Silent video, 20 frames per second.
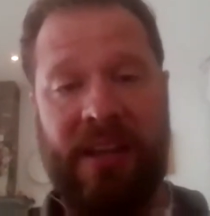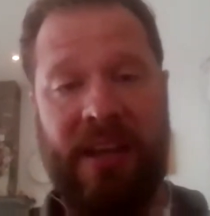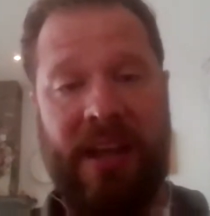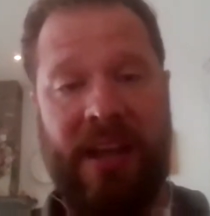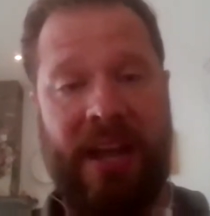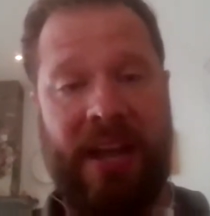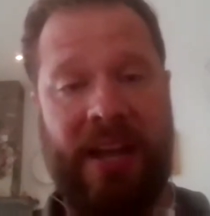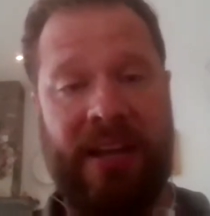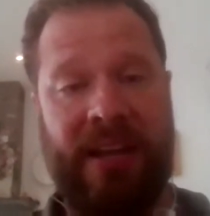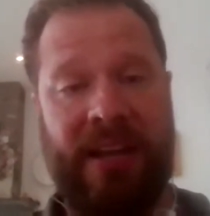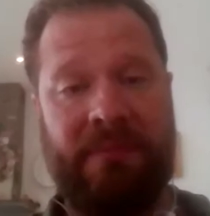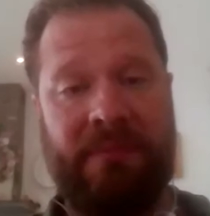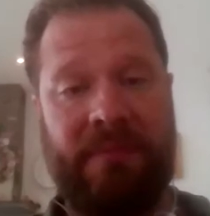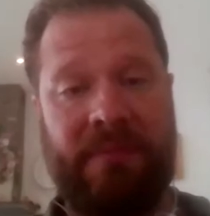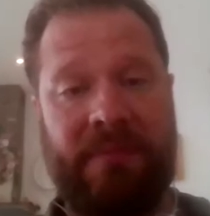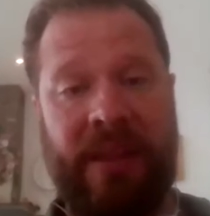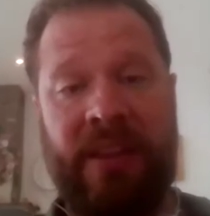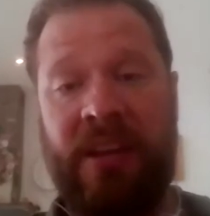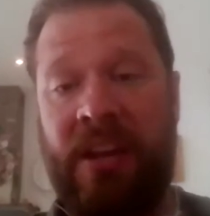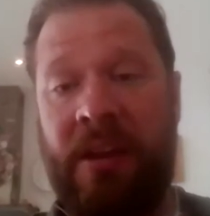And
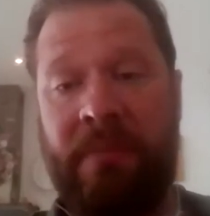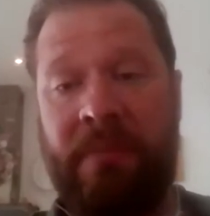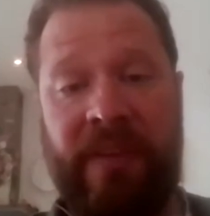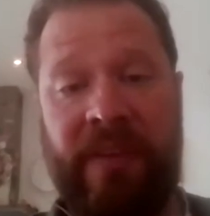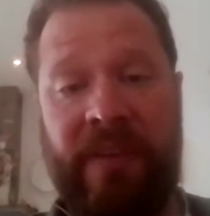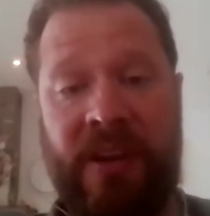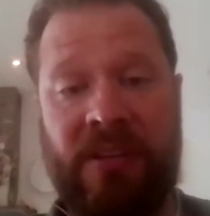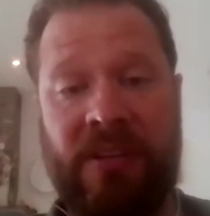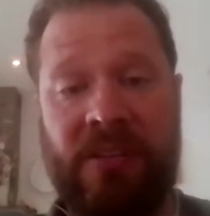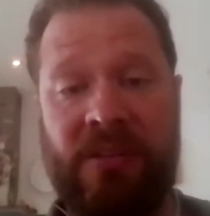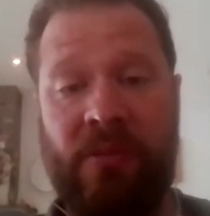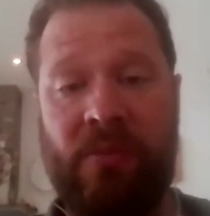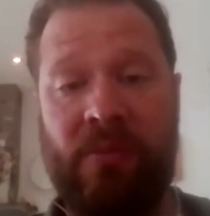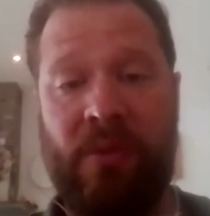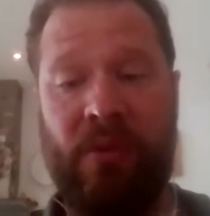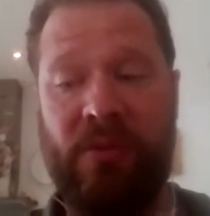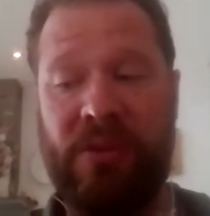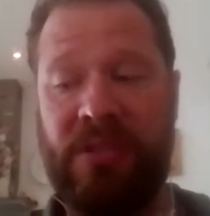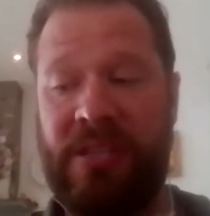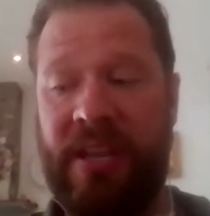a number of agents who
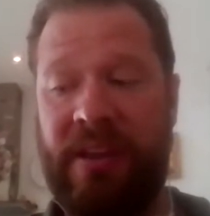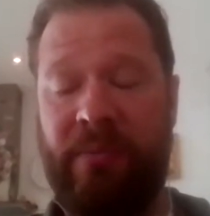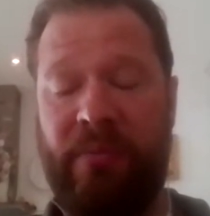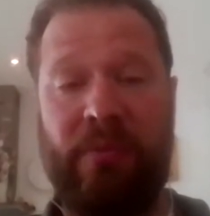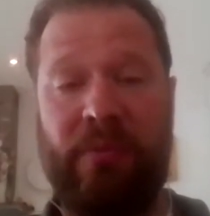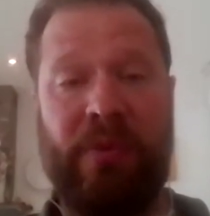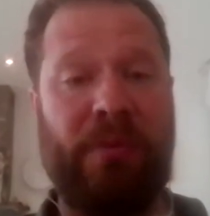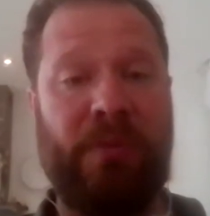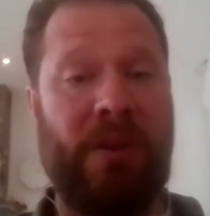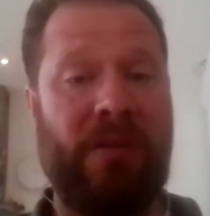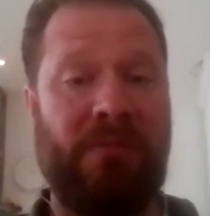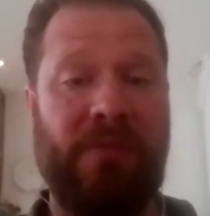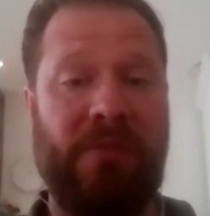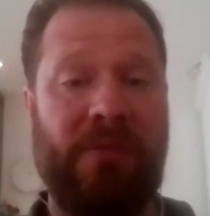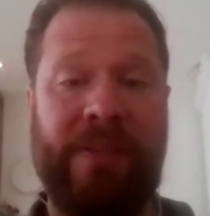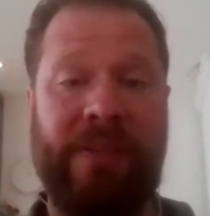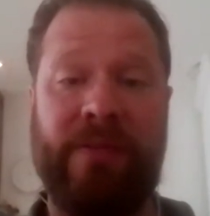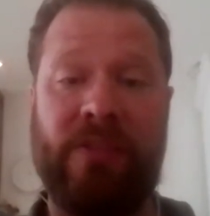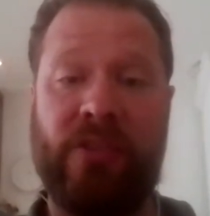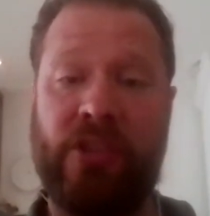will say, well, we won't
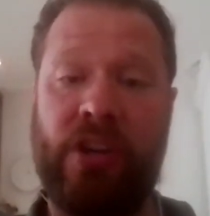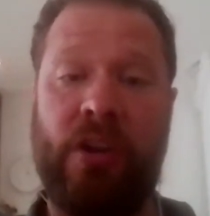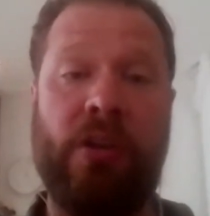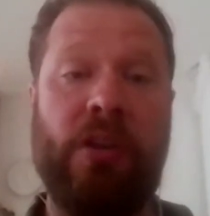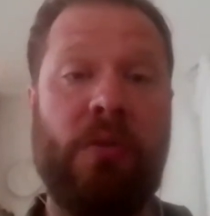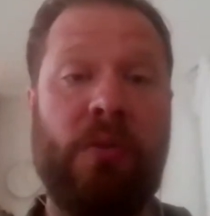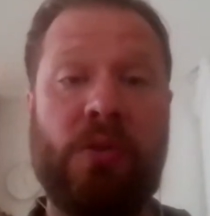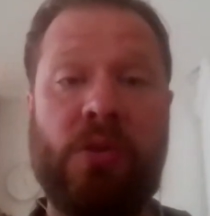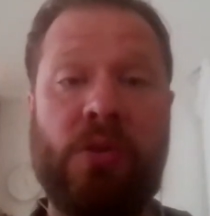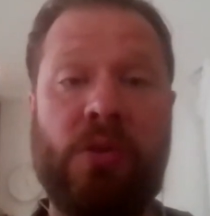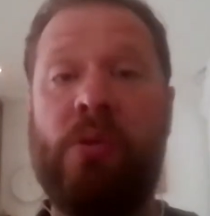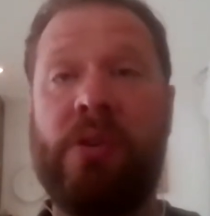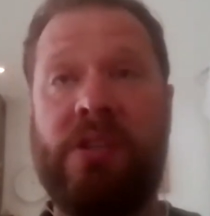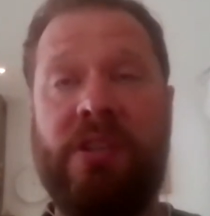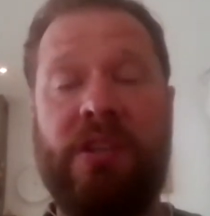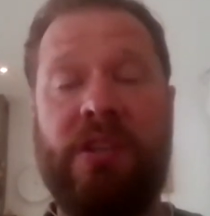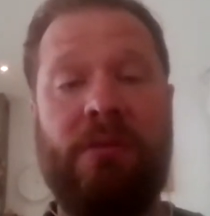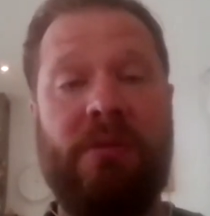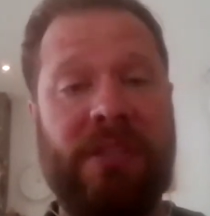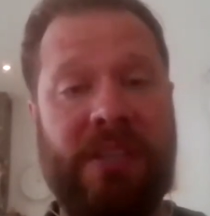even show you or talk
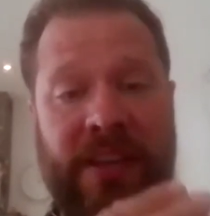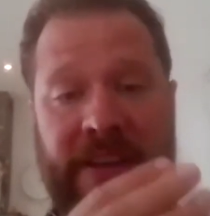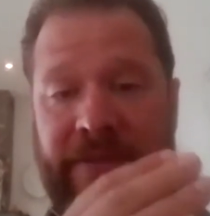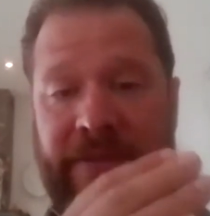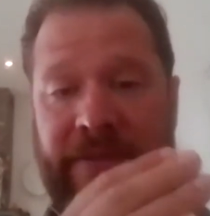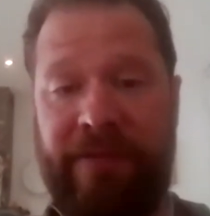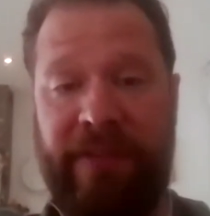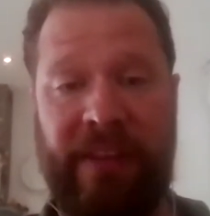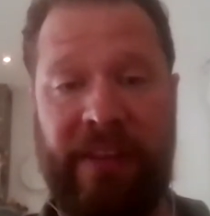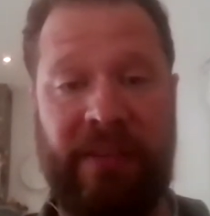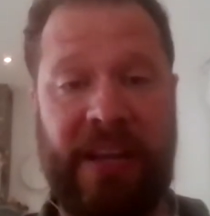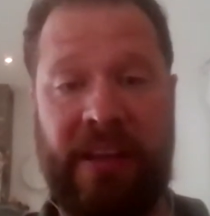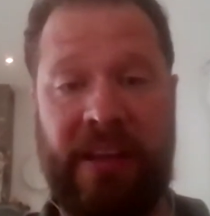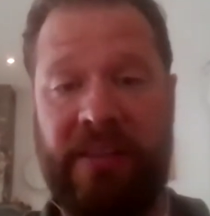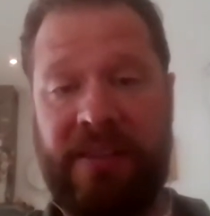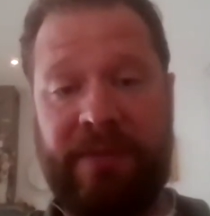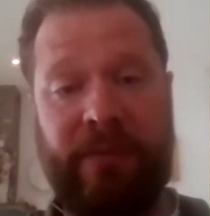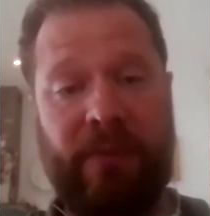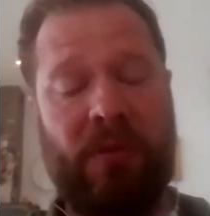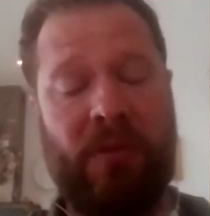to you until you've filled out
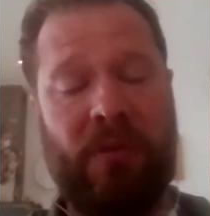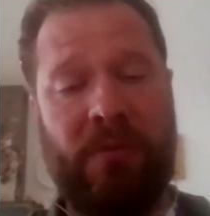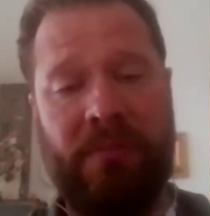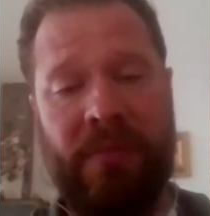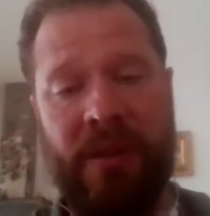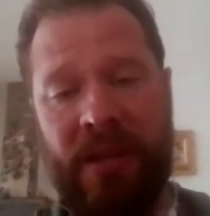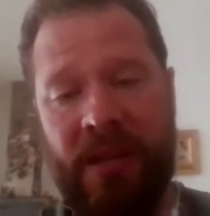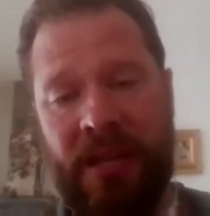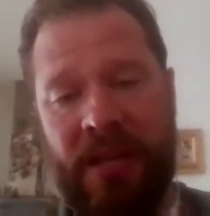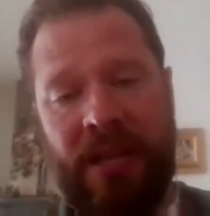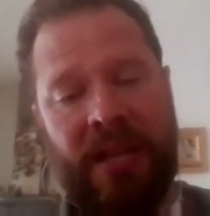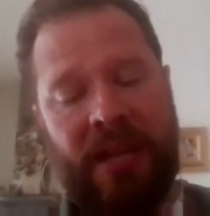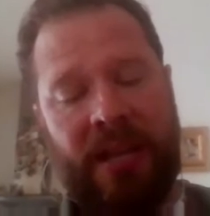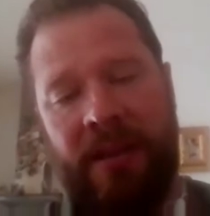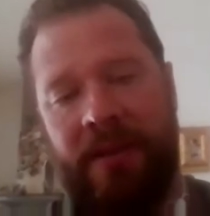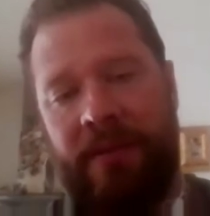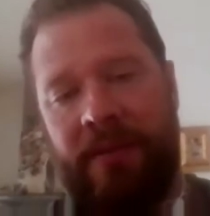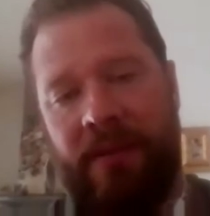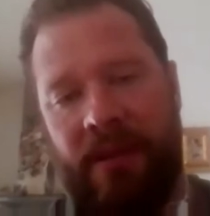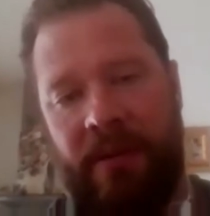this form.
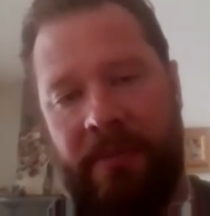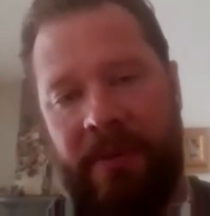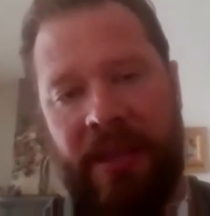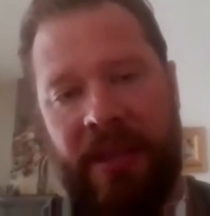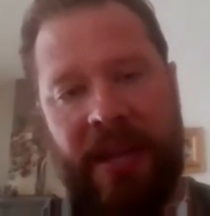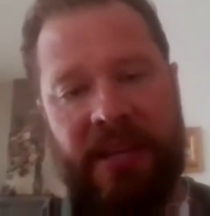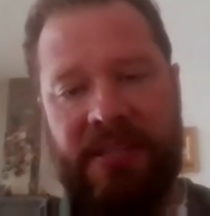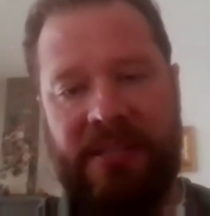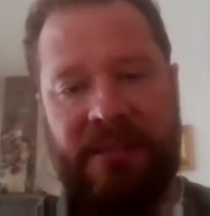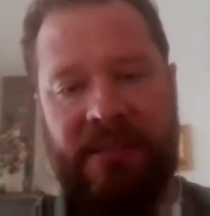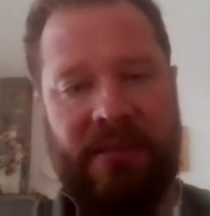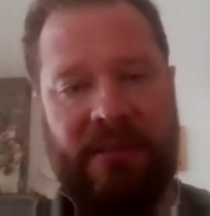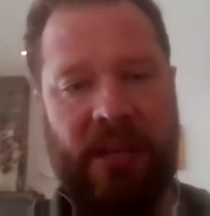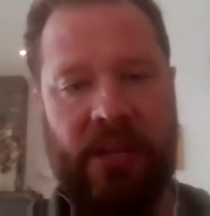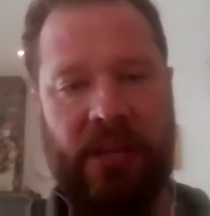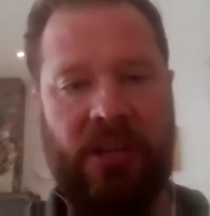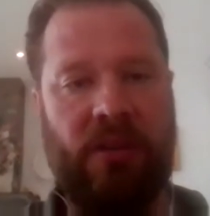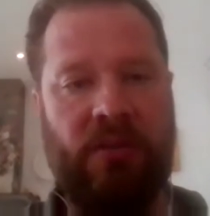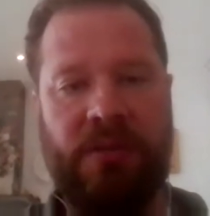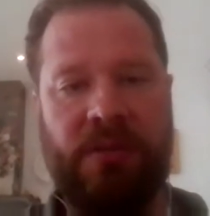I mean, that's a
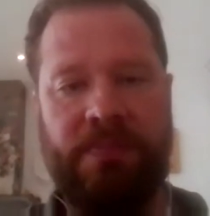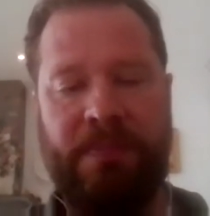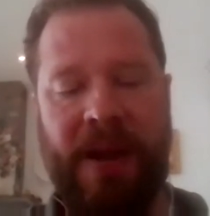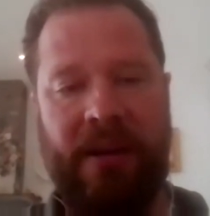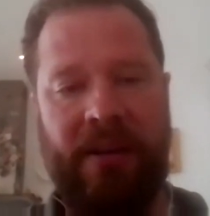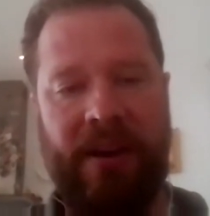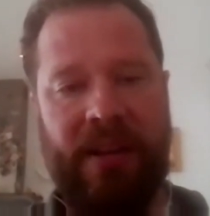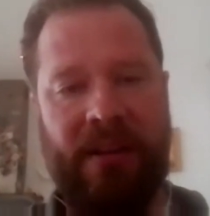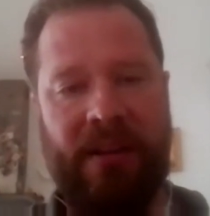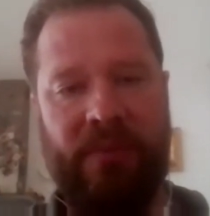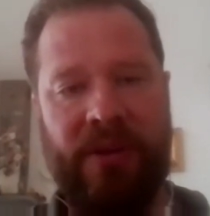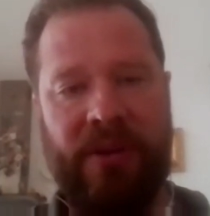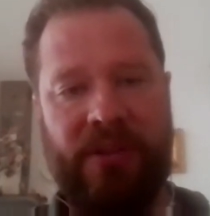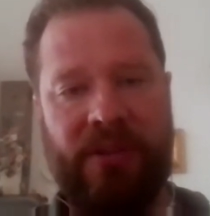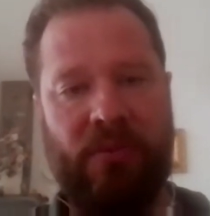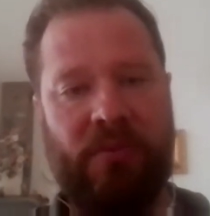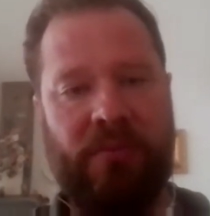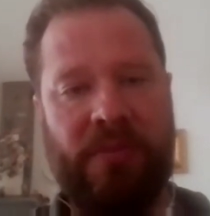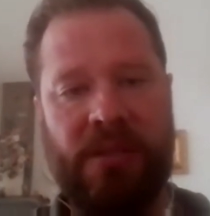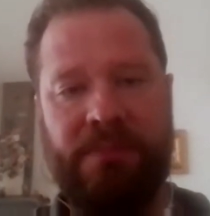huge barrier, which
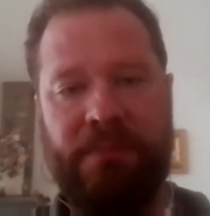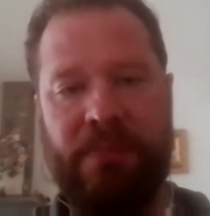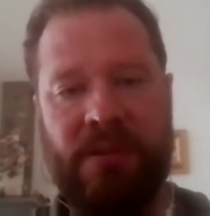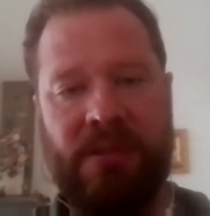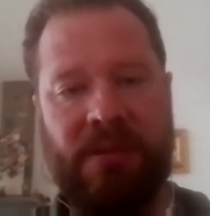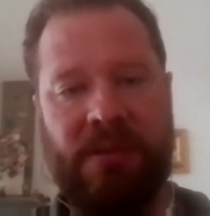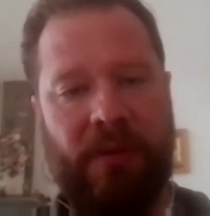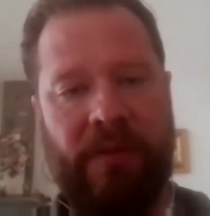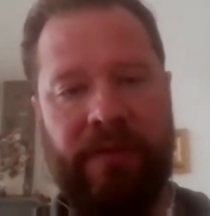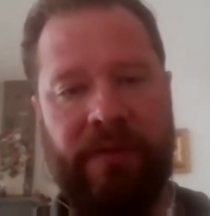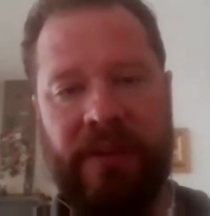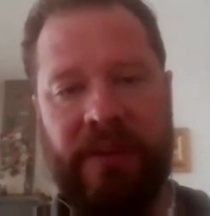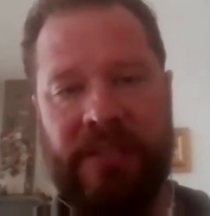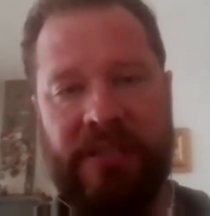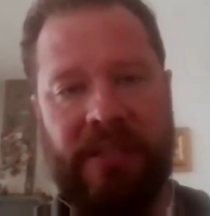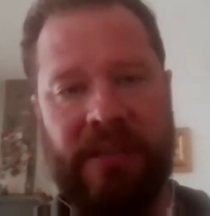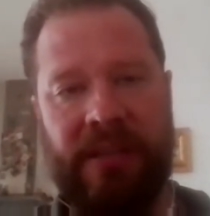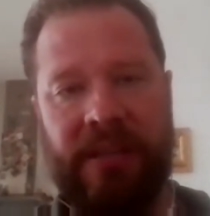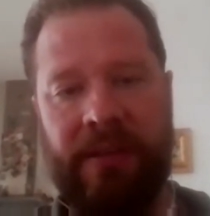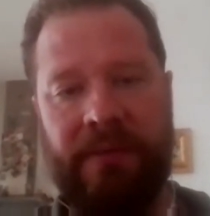almost puts them off
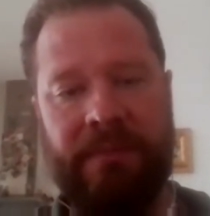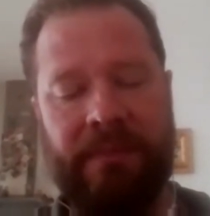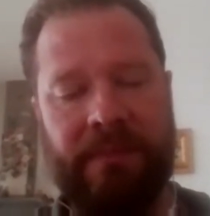instantly.